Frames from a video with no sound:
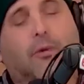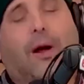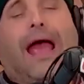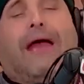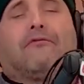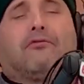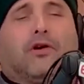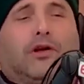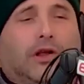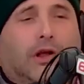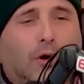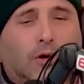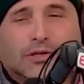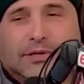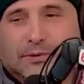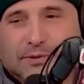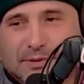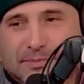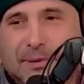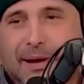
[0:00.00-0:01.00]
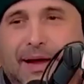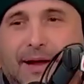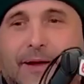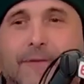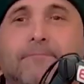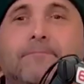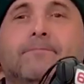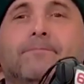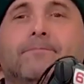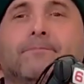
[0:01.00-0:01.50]
Everyone knows it was me. So
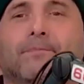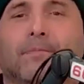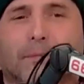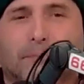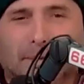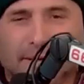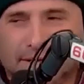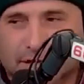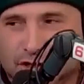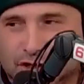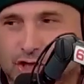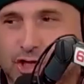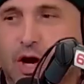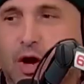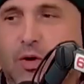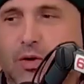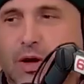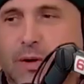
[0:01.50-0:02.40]
I'm going to cling the show to